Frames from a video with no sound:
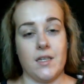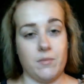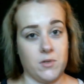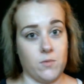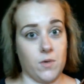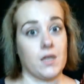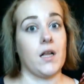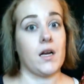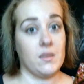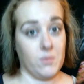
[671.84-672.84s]
up till 1
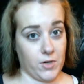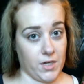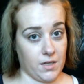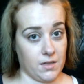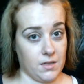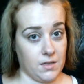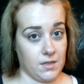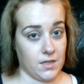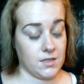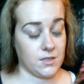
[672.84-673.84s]
o'clock in the morning
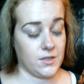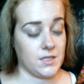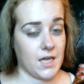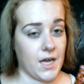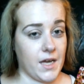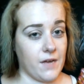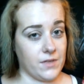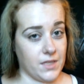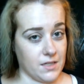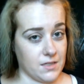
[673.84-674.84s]
until this guy got
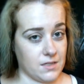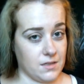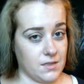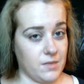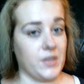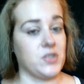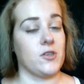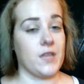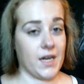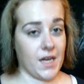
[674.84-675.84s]
released to make sure
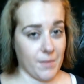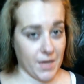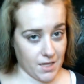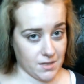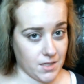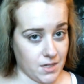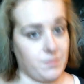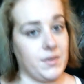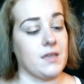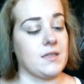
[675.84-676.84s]
that I got my hands on it
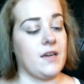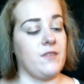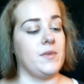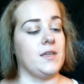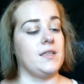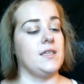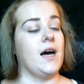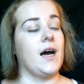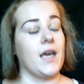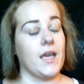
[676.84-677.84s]
because I've been
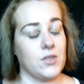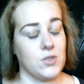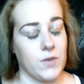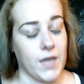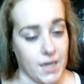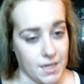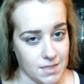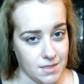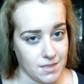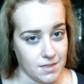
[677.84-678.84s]
dying to get
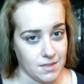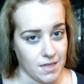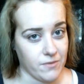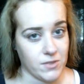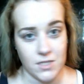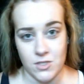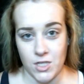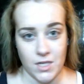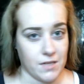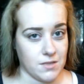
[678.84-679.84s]
it ever since she
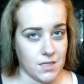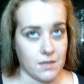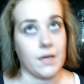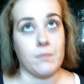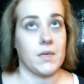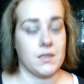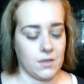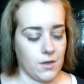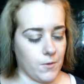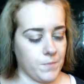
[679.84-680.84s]
announced it like months
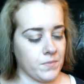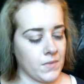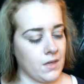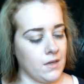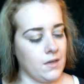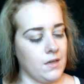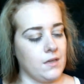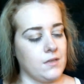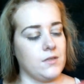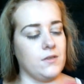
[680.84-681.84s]
ago.
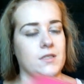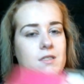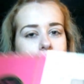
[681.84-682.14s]
So this is